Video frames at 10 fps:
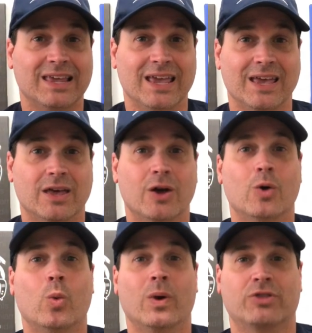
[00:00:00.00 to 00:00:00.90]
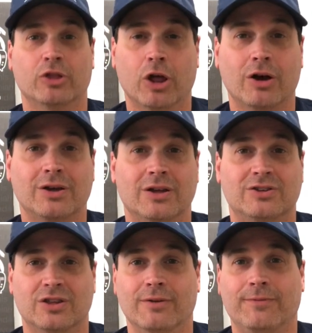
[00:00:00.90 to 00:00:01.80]
league with a look
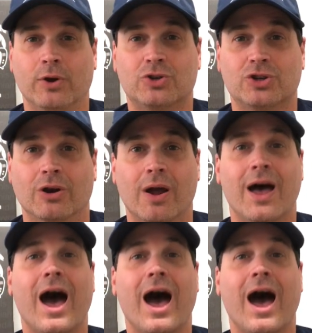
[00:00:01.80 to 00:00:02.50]
to the future.